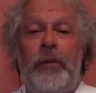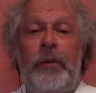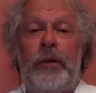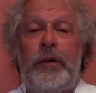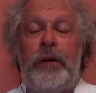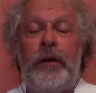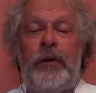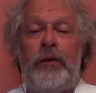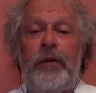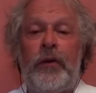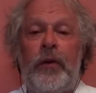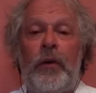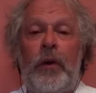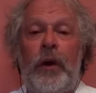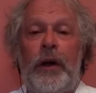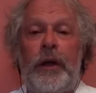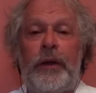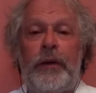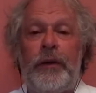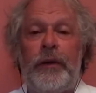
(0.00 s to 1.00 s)
but these are
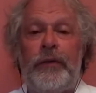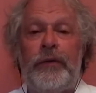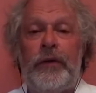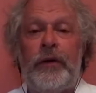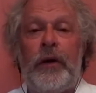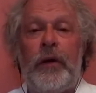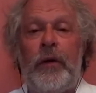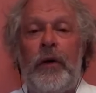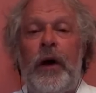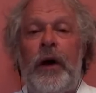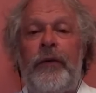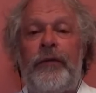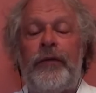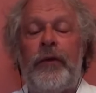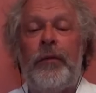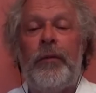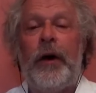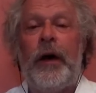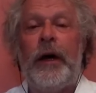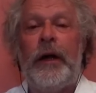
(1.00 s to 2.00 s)
qualities that go
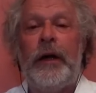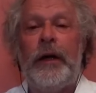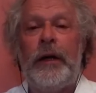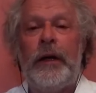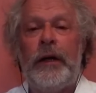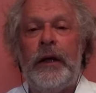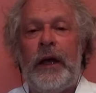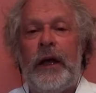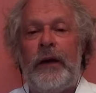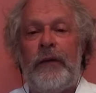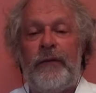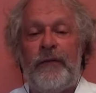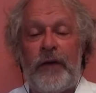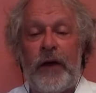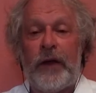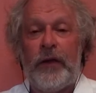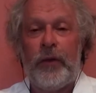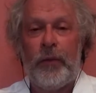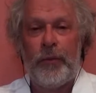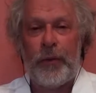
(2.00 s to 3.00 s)
off the body yet
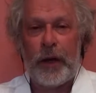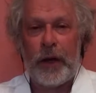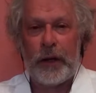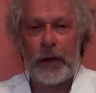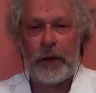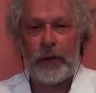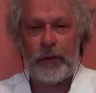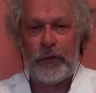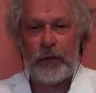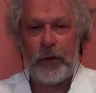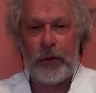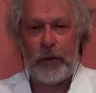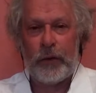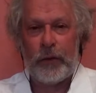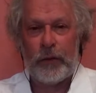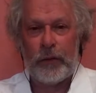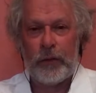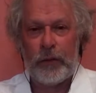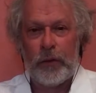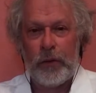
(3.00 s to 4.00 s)
affect the body
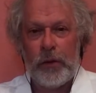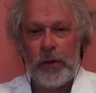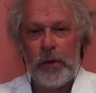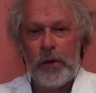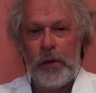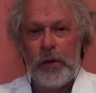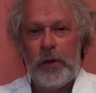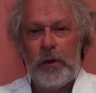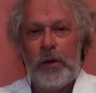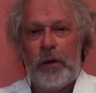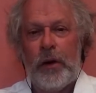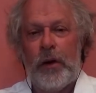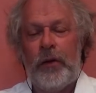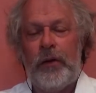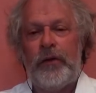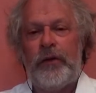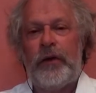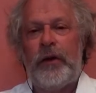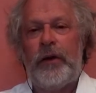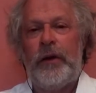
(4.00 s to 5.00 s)
so you're
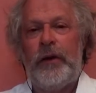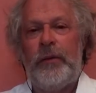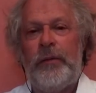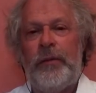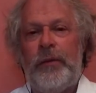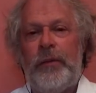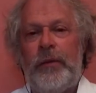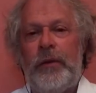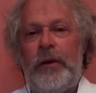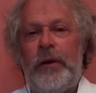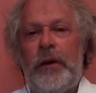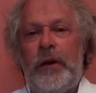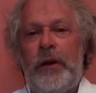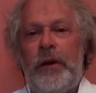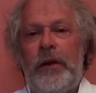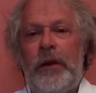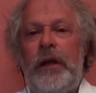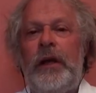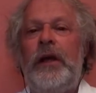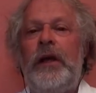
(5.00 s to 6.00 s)
always going to
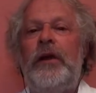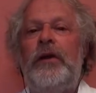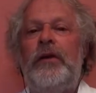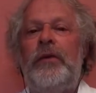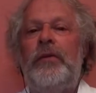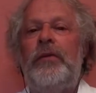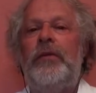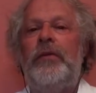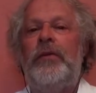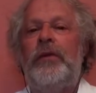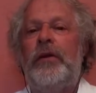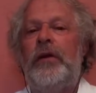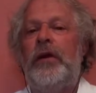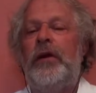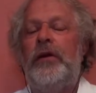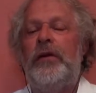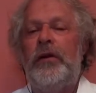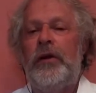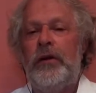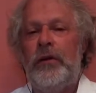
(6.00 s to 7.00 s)
need to
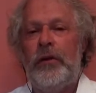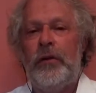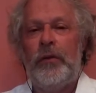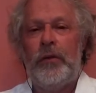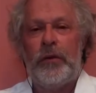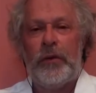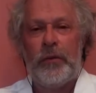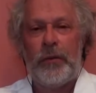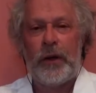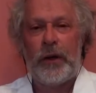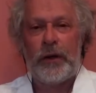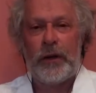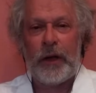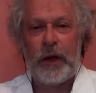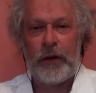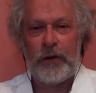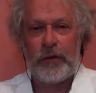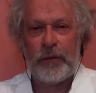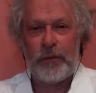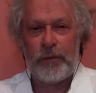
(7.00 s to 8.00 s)
continue with your
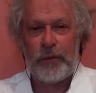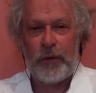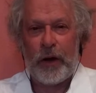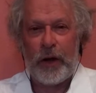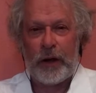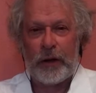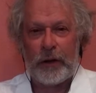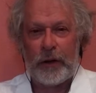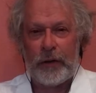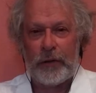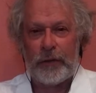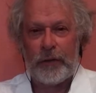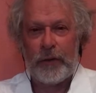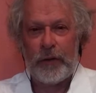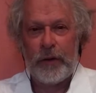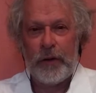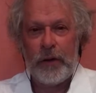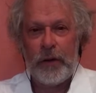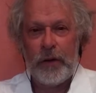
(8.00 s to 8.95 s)
meditation practice